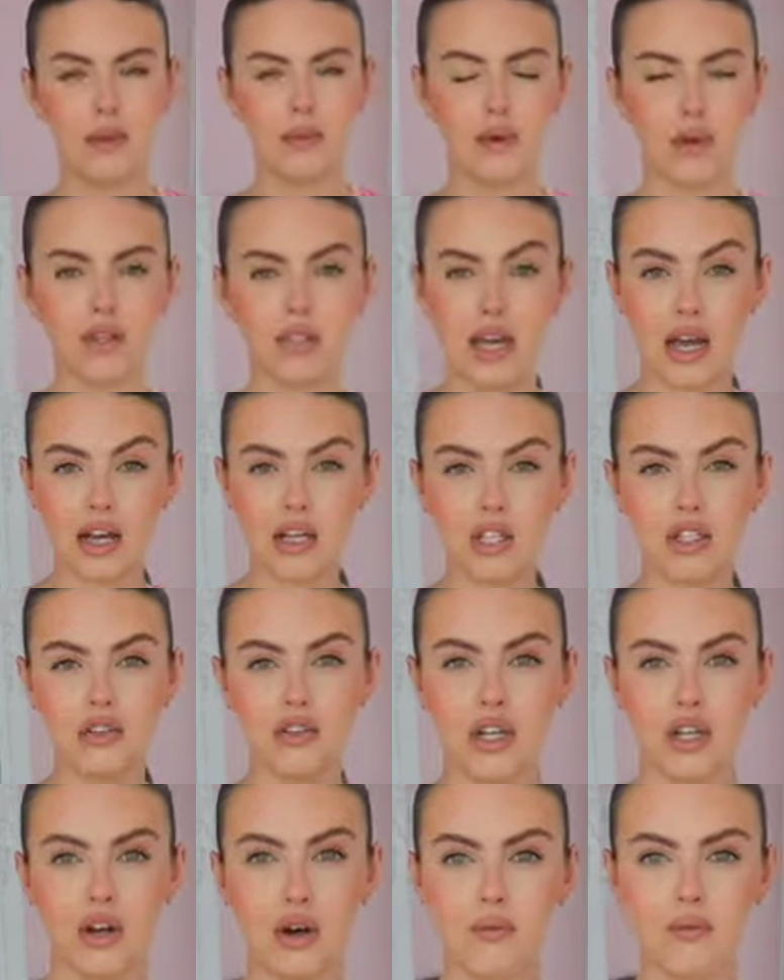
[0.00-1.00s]
in, but it's actually
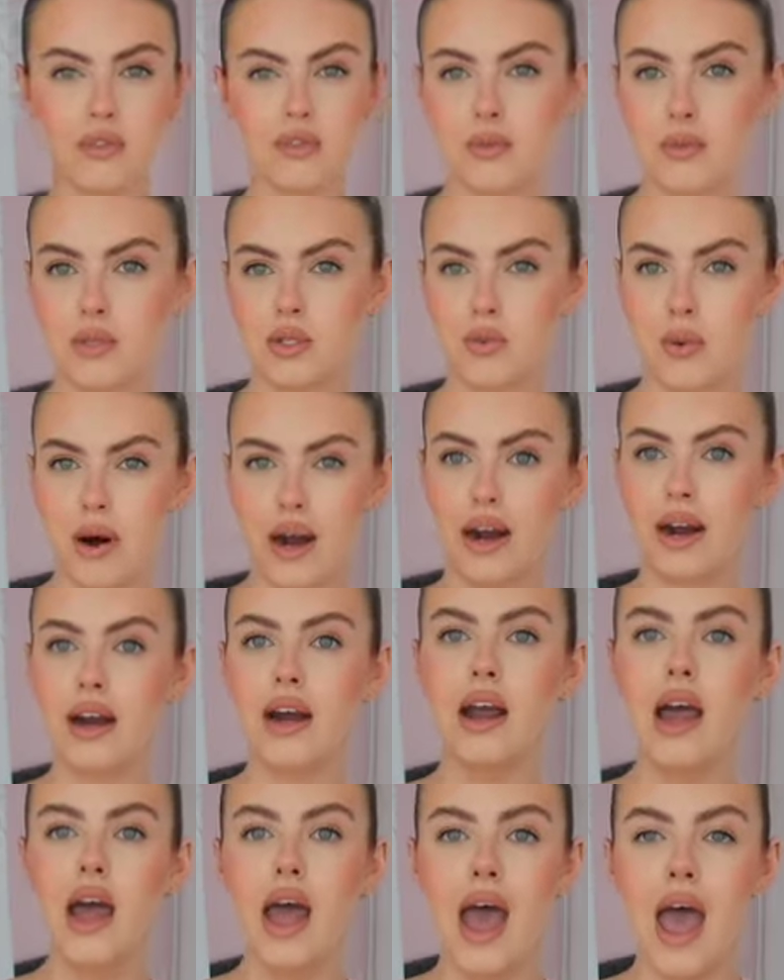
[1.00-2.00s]
really comfortable to
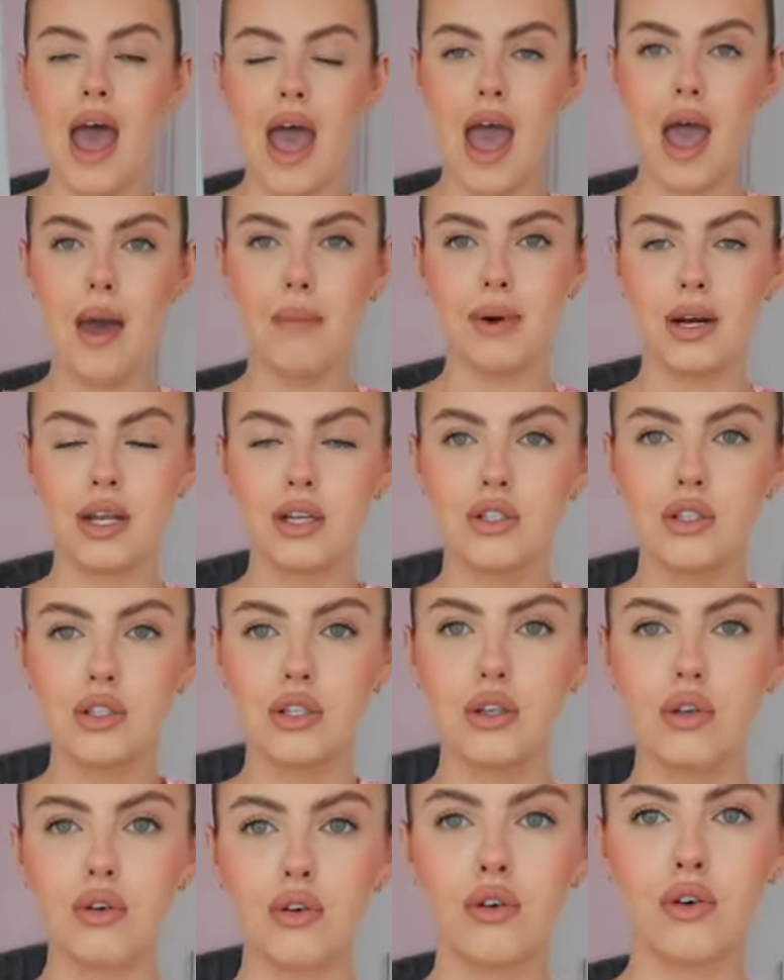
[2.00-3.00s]
wear. And I just
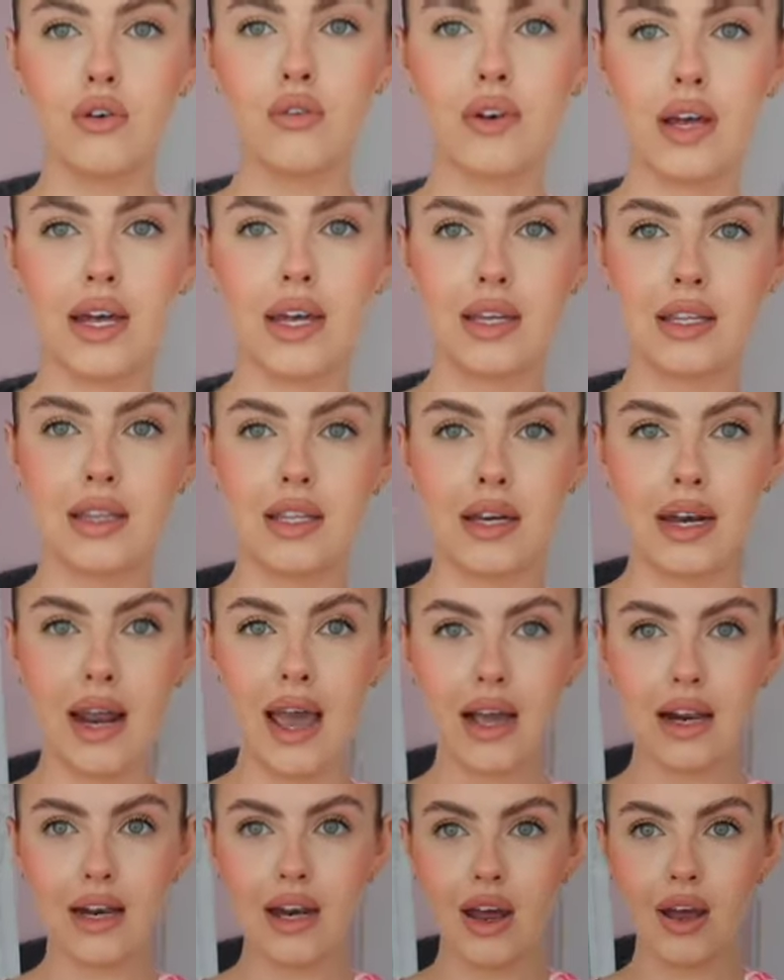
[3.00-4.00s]
love like the
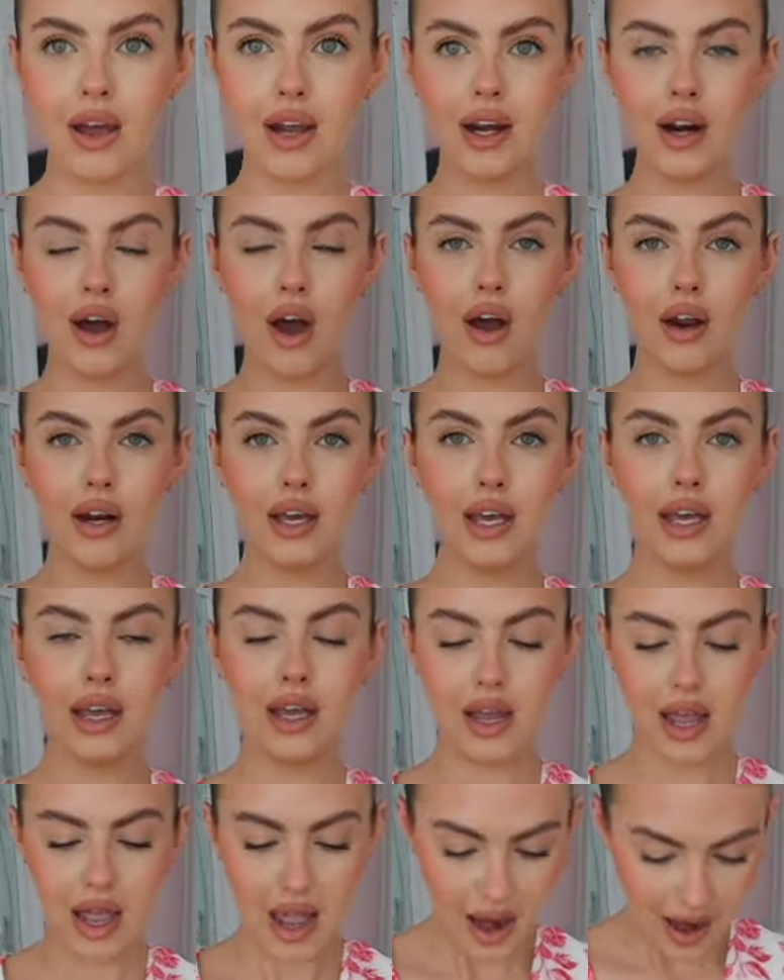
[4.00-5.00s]
neckline on it.